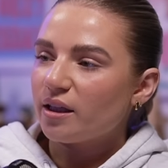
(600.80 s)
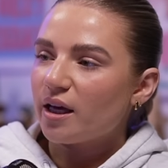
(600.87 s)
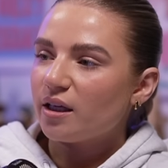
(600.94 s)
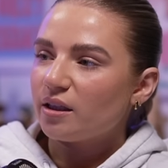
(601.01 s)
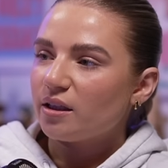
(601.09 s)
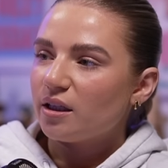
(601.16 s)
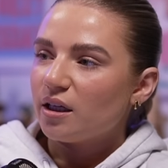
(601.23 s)
I
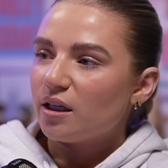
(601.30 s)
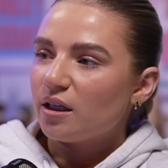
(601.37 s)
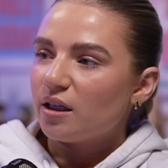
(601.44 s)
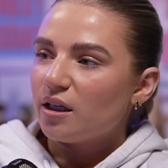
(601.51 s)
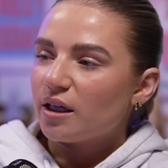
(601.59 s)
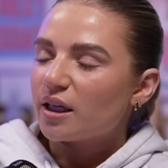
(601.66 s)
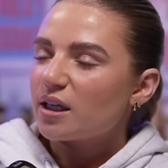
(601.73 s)
like that.
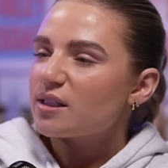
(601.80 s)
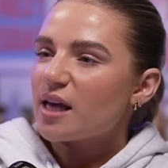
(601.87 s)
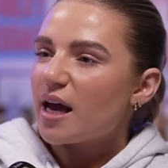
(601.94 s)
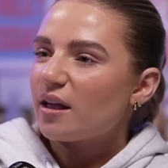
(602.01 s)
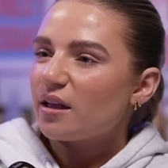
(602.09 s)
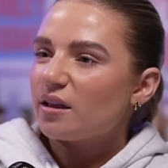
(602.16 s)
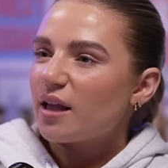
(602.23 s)
Because
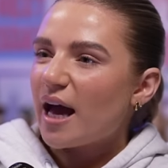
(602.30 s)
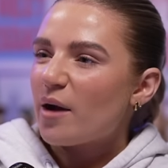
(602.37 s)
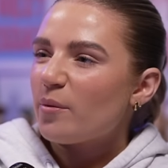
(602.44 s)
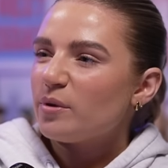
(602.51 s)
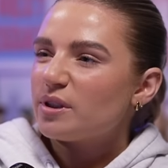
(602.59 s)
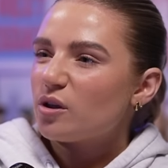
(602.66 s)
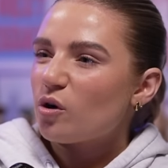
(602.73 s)
I would